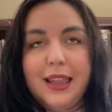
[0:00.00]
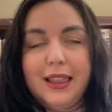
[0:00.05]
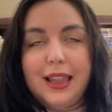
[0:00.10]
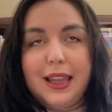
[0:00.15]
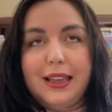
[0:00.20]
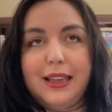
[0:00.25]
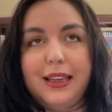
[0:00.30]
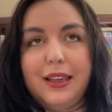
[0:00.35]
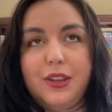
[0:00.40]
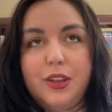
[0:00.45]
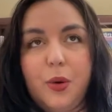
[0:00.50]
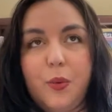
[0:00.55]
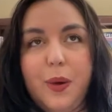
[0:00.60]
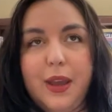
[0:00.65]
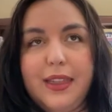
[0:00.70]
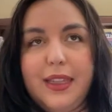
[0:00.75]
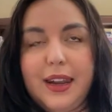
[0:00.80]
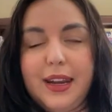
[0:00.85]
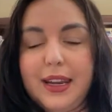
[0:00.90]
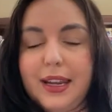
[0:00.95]
like, the
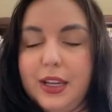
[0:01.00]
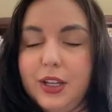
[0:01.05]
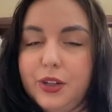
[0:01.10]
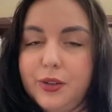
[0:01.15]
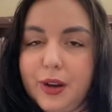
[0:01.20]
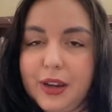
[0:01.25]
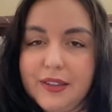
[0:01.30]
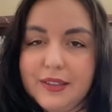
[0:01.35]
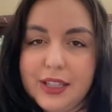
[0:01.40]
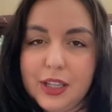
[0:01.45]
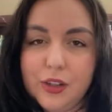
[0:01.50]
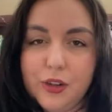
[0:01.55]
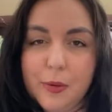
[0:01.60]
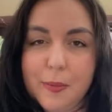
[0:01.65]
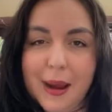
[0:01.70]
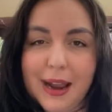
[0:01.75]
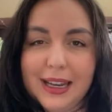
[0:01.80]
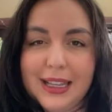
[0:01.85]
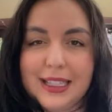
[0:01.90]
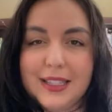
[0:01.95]
way that it engraves in your
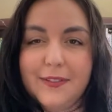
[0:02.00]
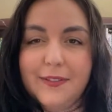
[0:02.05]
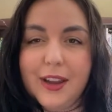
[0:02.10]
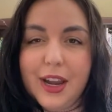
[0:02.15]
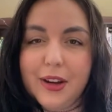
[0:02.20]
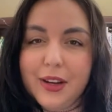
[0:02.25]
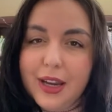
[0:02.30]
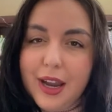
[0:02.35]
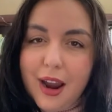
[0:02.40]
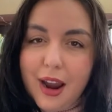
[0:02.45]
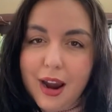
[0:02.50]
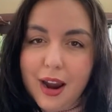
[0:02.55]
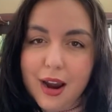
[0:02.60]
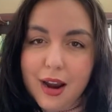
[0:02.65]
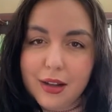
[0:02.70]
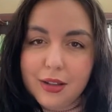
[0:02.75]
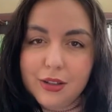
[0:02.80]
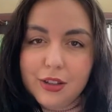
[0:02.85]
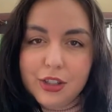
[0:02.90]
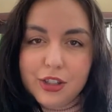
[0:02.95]
mind, it's very
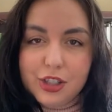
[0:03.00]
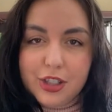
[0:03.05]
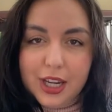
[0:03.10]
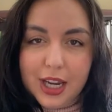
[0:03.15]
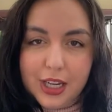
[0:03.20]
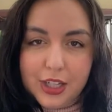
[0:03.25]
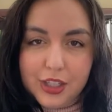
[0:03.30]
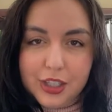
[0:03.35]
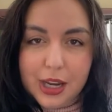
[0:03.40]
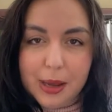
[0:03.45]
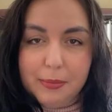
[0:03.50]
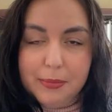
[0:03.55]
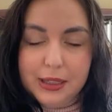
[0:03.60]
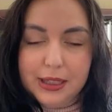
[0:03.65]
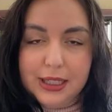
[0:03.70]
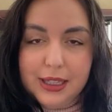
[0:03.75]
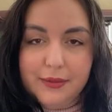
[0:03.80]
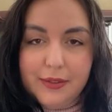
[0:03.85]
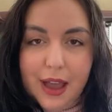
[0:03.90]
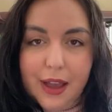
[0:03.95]
hard to change that
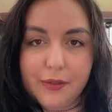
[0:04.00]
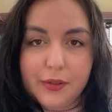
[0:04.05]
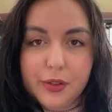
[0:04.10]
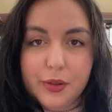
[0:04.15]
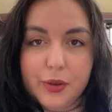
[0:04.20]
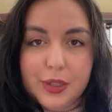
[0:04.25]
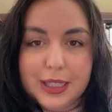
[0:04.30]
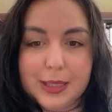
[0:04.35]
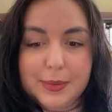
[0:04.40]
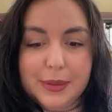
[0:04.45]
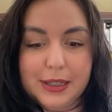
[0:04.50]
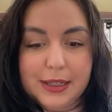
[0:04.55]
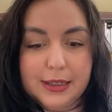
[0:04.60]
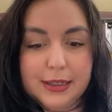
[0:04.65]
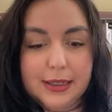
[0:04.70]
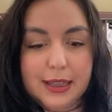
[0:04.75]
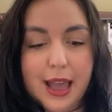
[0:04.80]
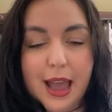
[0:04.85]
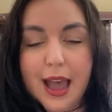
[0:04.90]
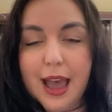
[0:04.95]
belief afterwards,
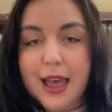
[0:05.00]
because